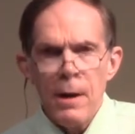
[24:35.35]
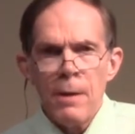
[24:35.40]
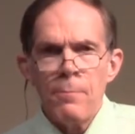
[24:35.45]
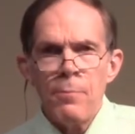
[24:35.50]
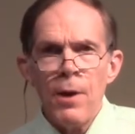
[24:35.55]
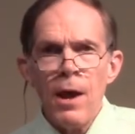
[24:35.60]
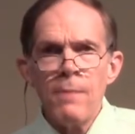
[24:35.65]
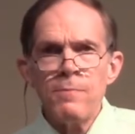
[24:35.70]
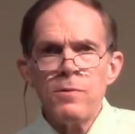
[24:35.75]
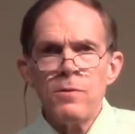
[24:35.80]

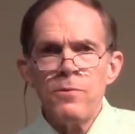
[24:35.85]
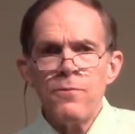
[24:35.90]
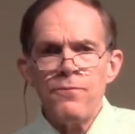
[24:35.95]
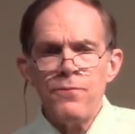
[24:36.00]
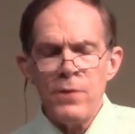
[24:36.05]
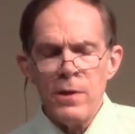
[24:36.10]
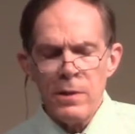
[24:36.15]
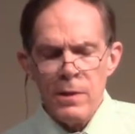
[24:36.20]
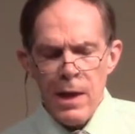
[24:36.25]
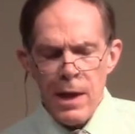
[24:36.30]
Perhaps you
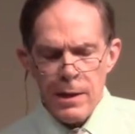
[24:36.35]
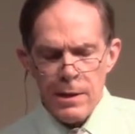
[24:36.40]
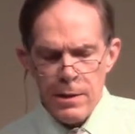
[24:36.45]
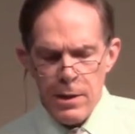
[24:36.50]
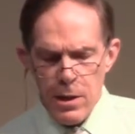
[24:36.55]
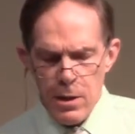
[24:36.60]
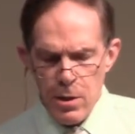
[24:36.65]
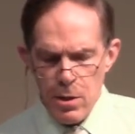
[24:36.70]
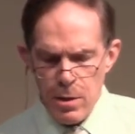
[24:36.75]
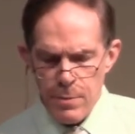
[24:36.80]
feel like
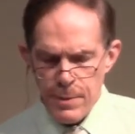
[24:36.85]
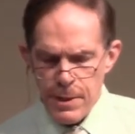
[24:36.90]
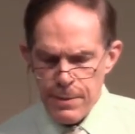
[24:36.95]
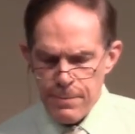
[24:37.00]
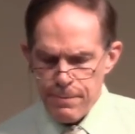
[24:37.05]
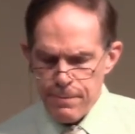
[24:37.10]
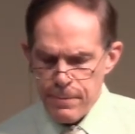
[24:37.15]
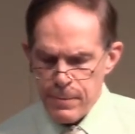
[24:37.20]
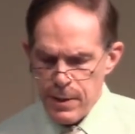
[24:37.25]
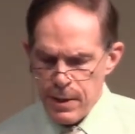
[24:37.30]
Naomi
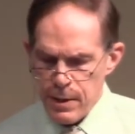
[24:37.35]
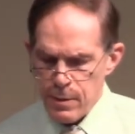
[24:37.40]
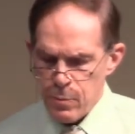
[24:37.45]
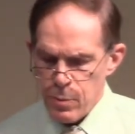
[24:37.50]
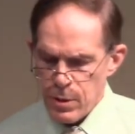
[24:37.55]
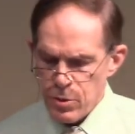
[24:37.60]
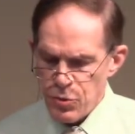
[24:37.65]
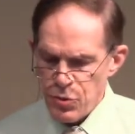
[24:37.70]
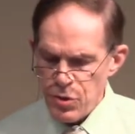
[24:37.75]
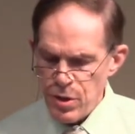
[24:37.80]
did
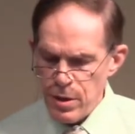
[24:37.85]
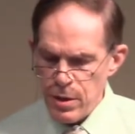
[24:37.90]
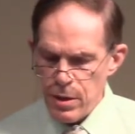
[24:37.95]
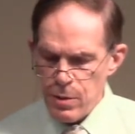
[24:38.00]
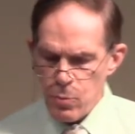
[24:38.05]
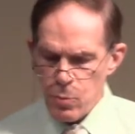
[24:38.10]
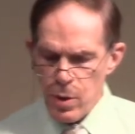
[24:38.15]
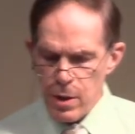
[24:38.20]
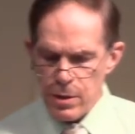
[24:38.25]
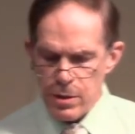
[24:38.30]
when she
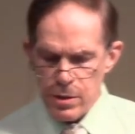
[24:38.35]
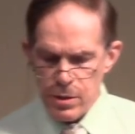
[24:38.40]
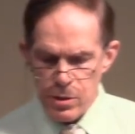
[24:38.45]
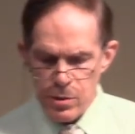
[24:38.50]
wanted